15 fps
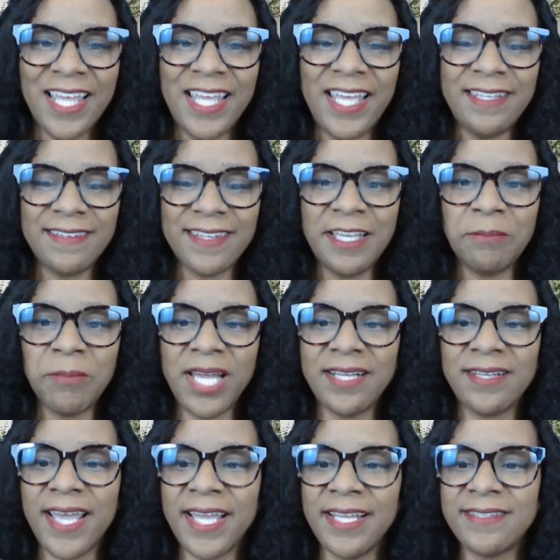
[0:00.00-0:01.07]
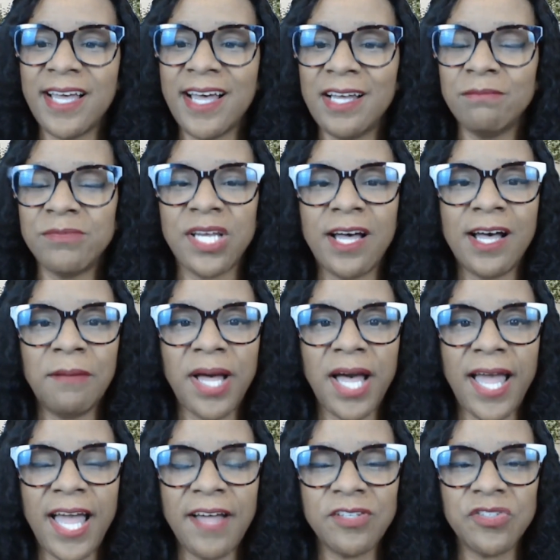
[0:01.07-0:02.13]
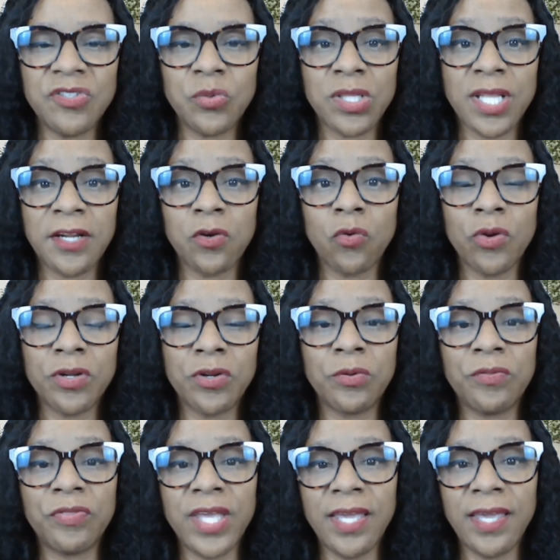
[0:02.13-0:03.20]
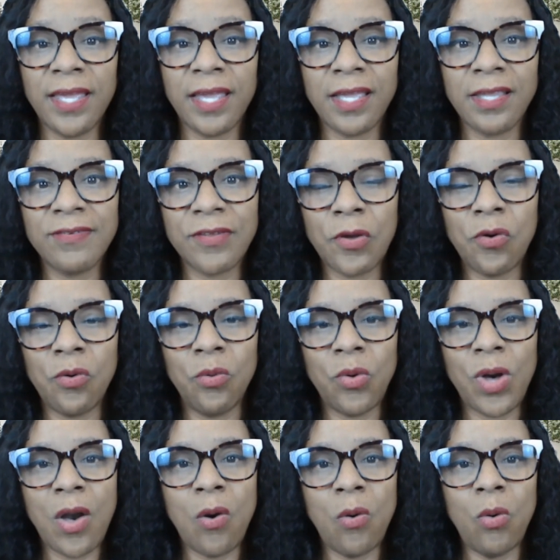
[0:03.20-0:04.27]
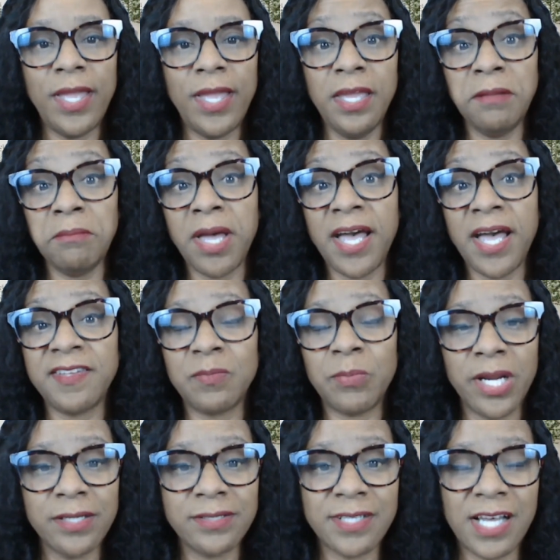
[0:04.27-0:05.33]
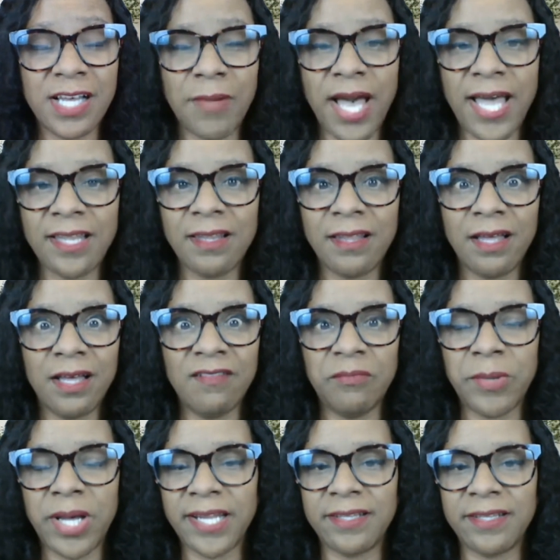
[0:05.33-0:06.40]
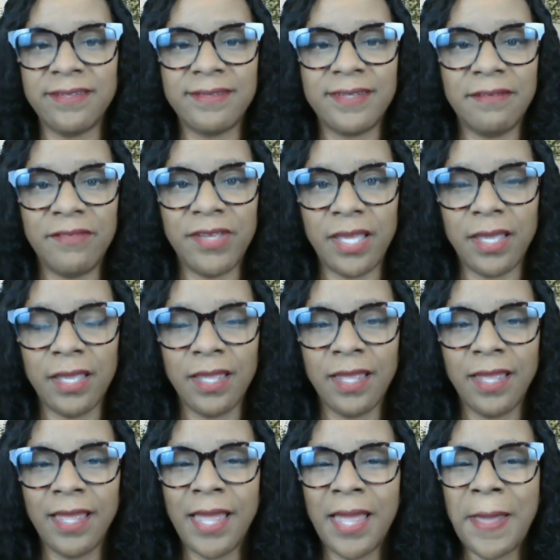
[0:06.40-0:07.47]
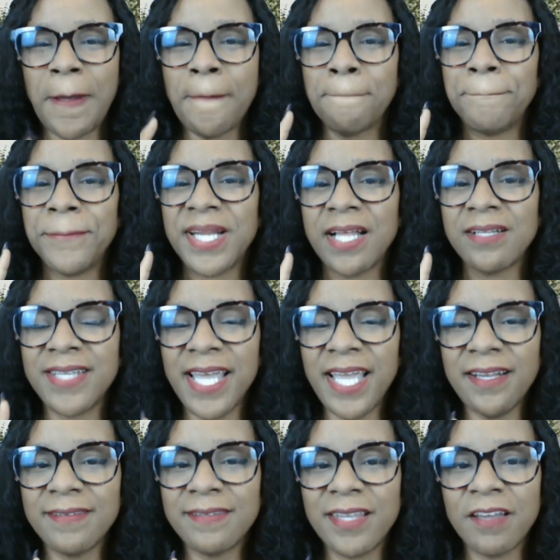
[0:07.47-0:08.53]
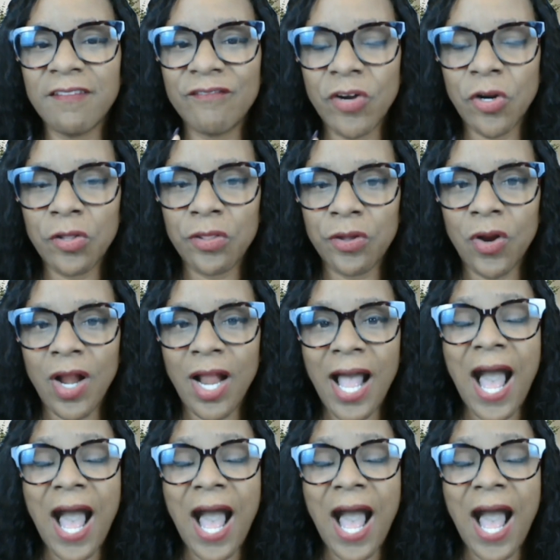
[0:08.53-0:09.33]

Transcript: It's in my daytime job, I have to do a lot of critical thinking. So in my spare time, I love mindless TV. But I'll take it a step further.